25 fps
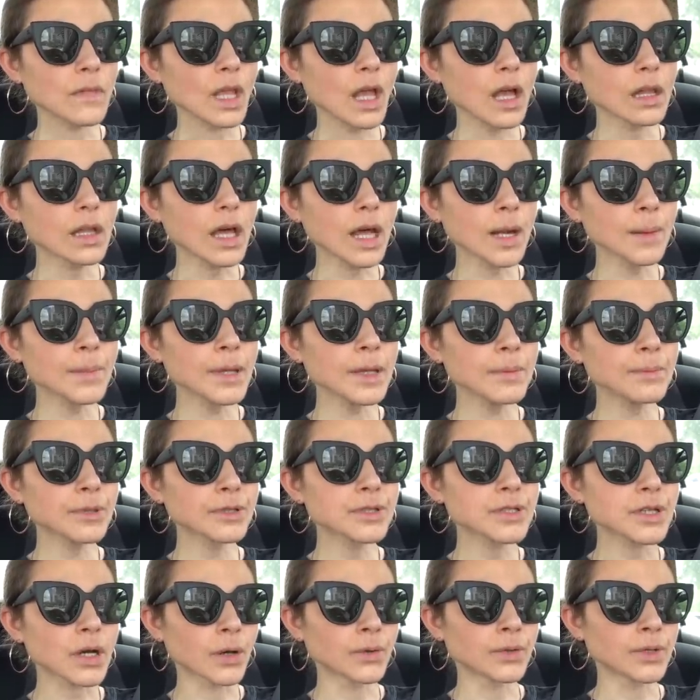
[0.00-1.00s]
a lot of people
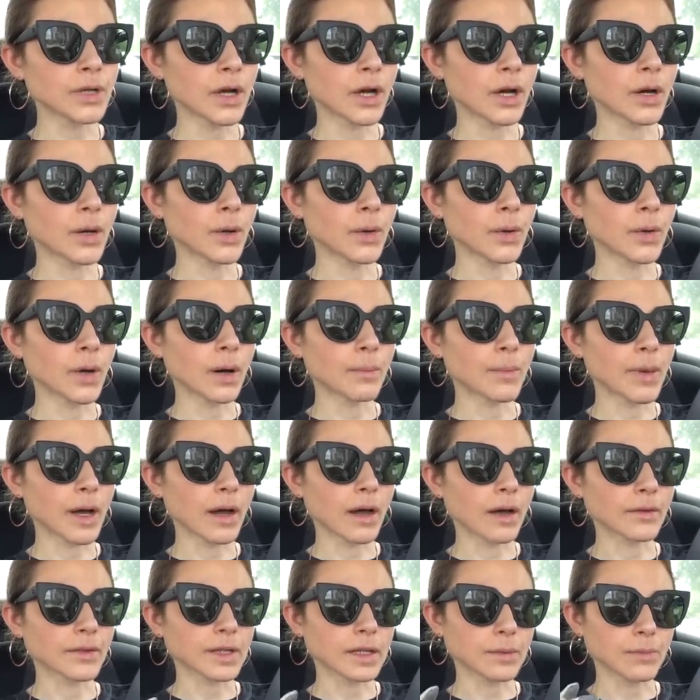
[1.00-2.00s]
don't know
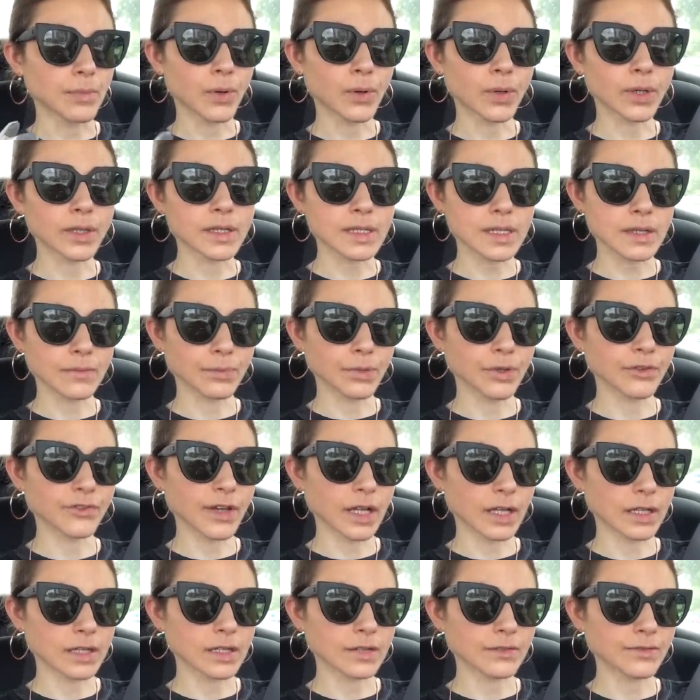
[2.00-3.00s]
about the importance of
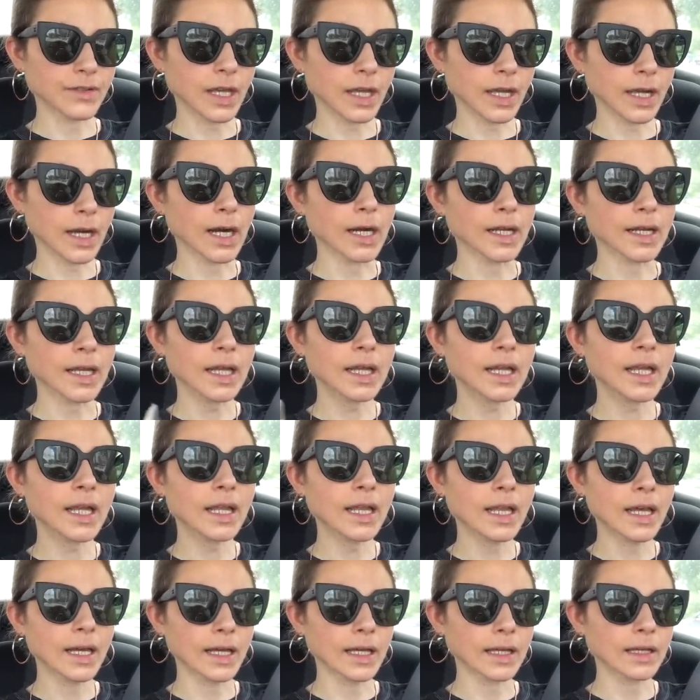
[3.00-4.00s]
preventative care getting
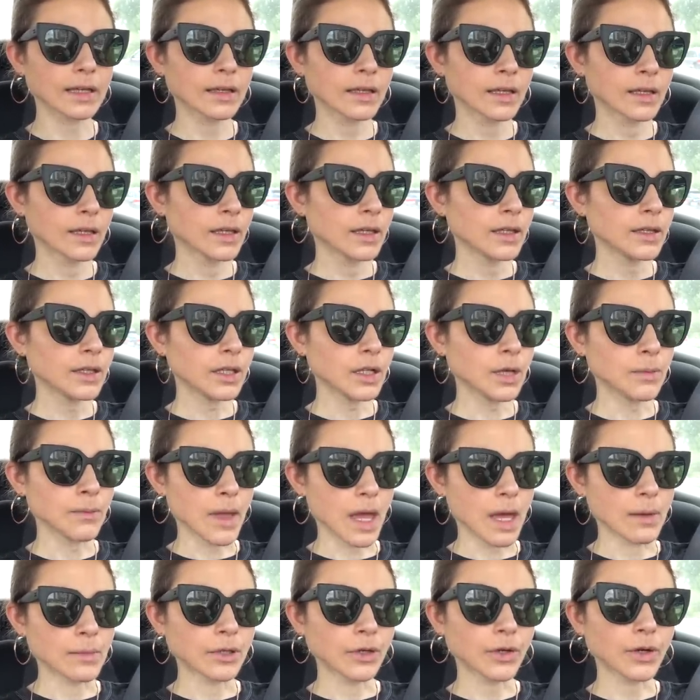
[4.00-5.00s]
like you know
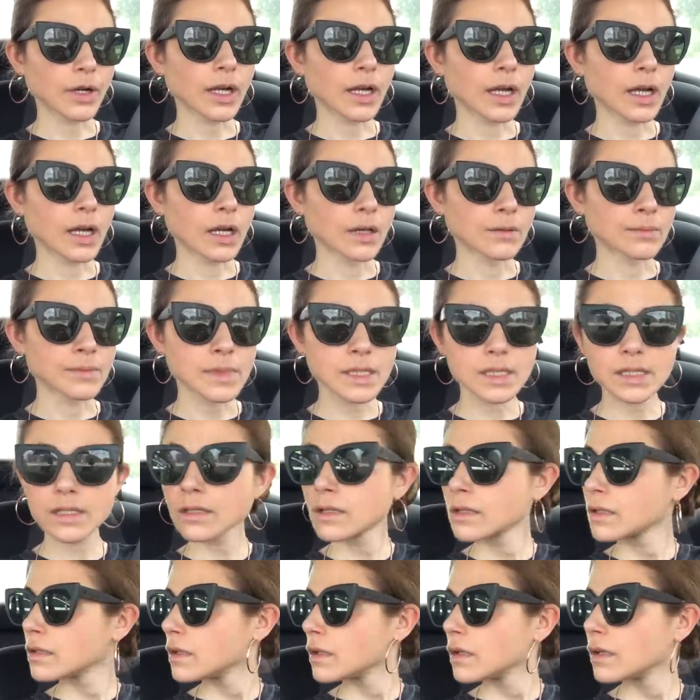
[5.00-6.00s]
mammograms
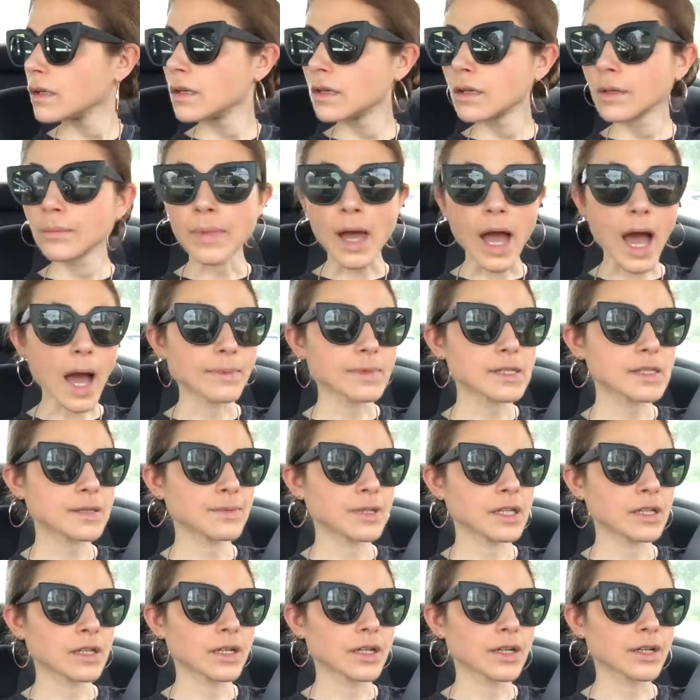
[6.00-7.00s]
pap
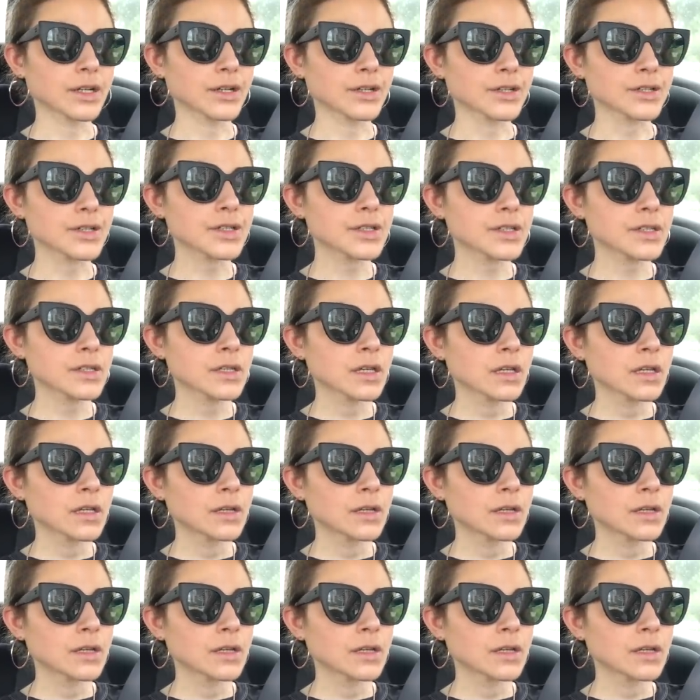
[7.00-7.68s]
smears